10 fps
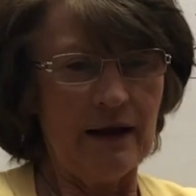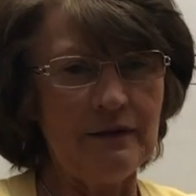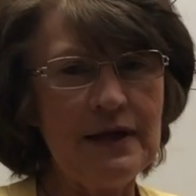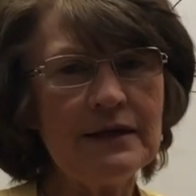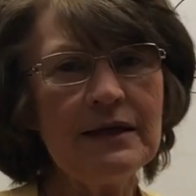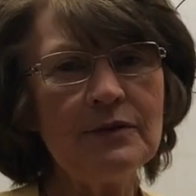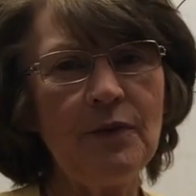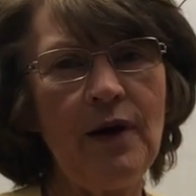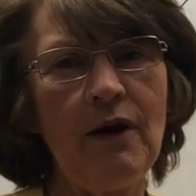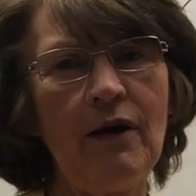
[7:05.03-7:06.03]
This is
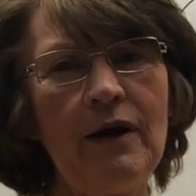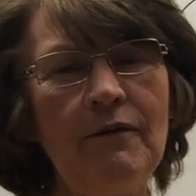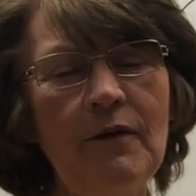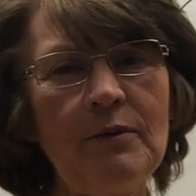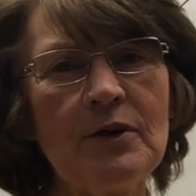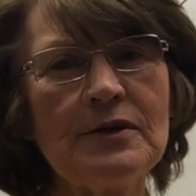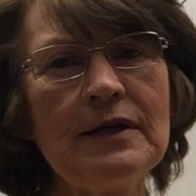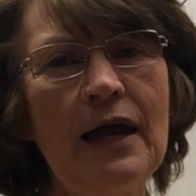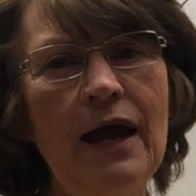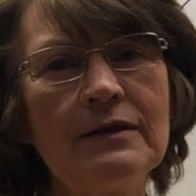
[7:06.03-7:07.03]
where if a
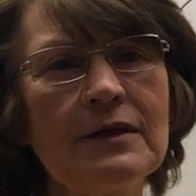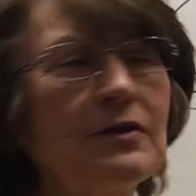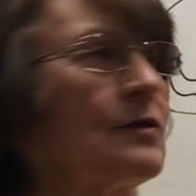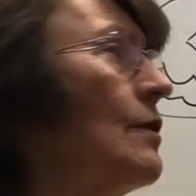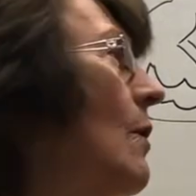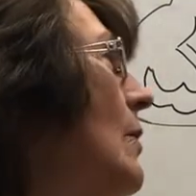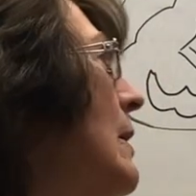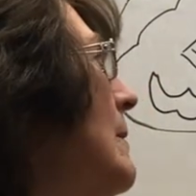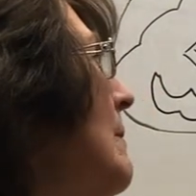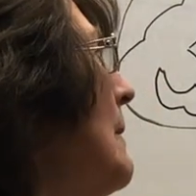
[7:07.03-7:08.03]
person has a stroke,
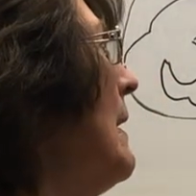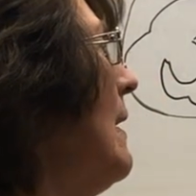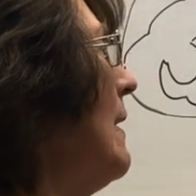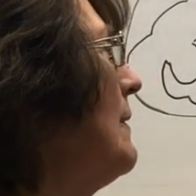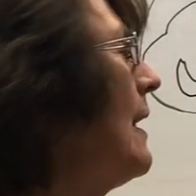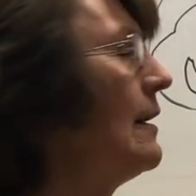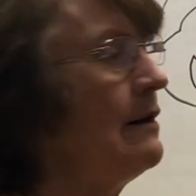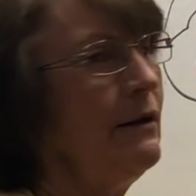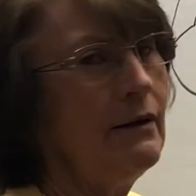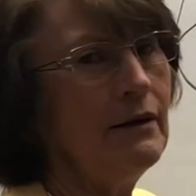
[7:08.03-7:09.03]

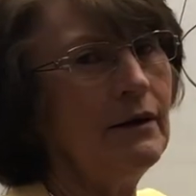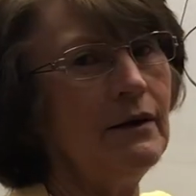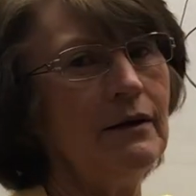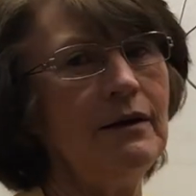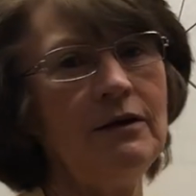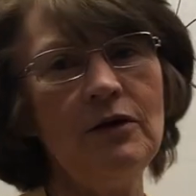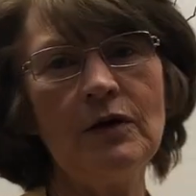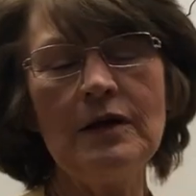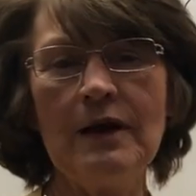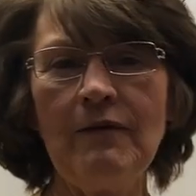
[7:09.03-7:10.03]
then you
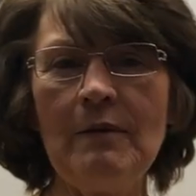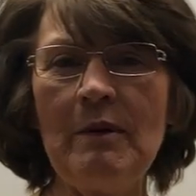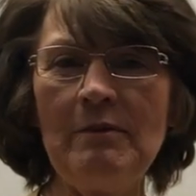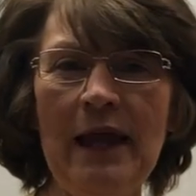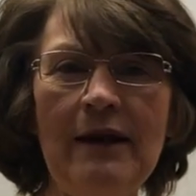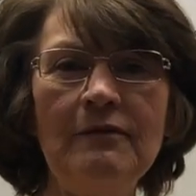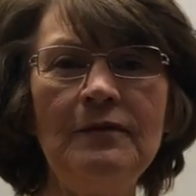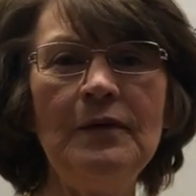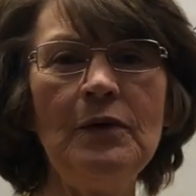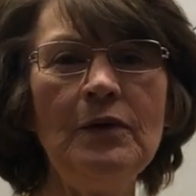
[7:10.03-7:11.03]
could give them a plate of
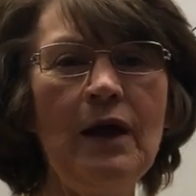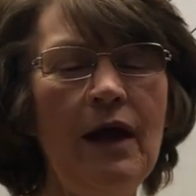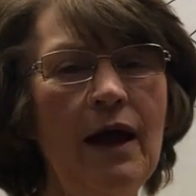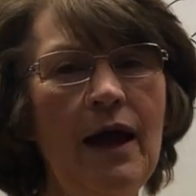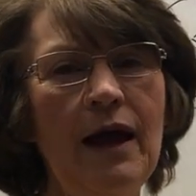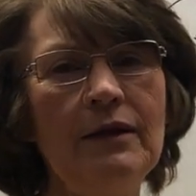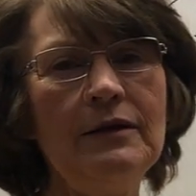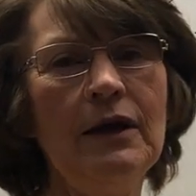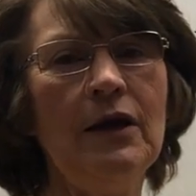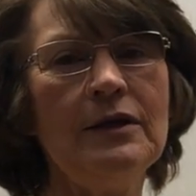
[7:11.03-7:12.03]
food, and
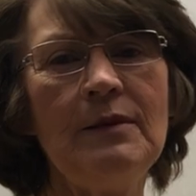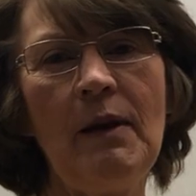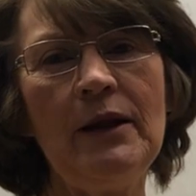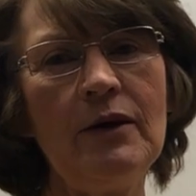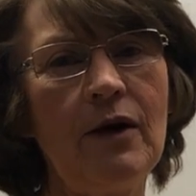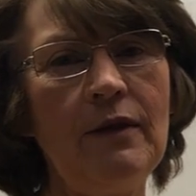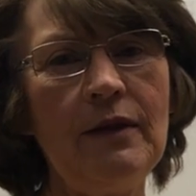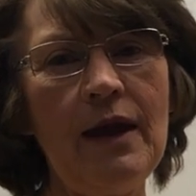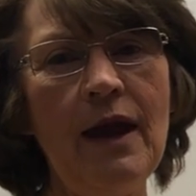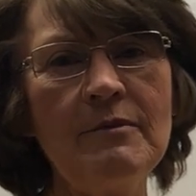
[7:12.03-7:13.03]
depending on
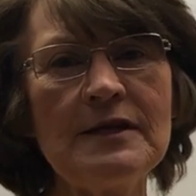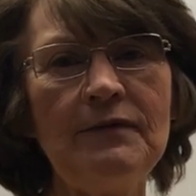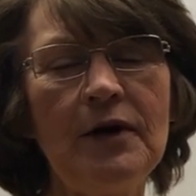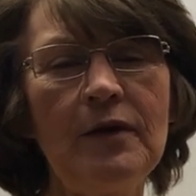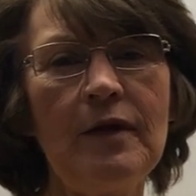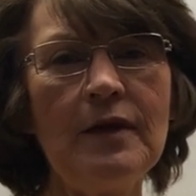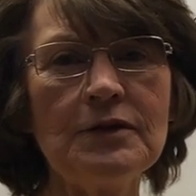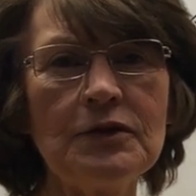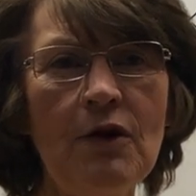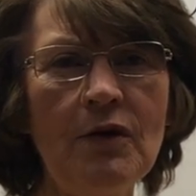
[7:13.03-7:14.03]
the hemisphere that the
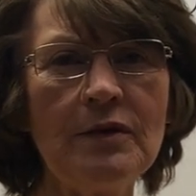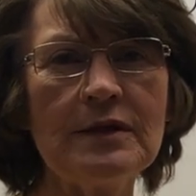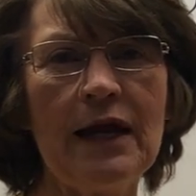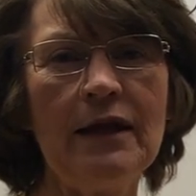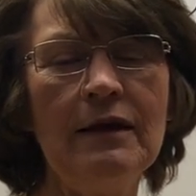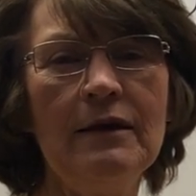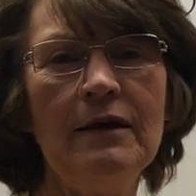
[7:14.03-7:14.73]
stroke was in,